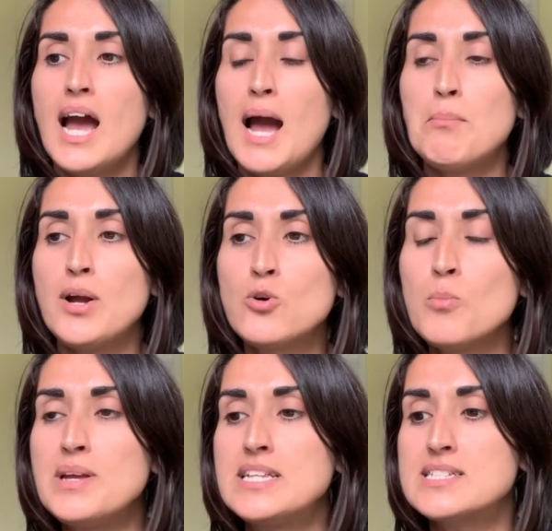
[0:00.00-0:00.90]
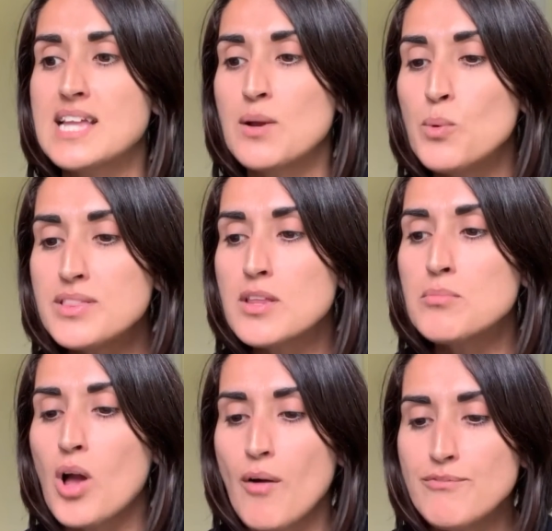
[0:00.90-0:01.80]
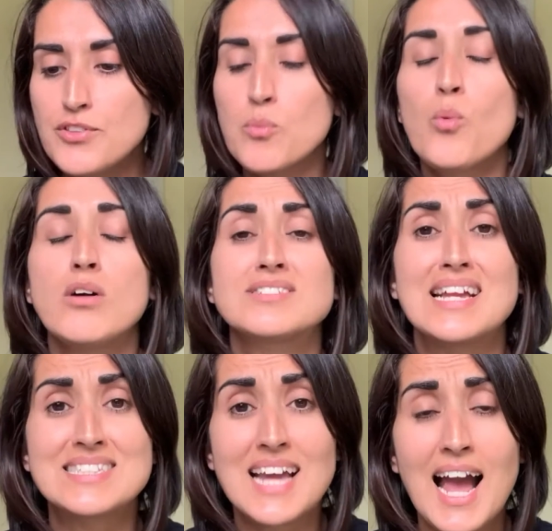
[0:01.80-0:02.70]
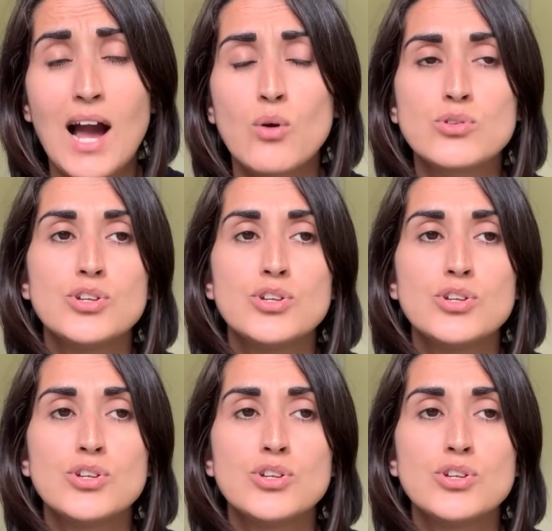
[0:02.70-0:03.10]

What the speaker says: And by all means, stay with them, comfort them whilst they're down.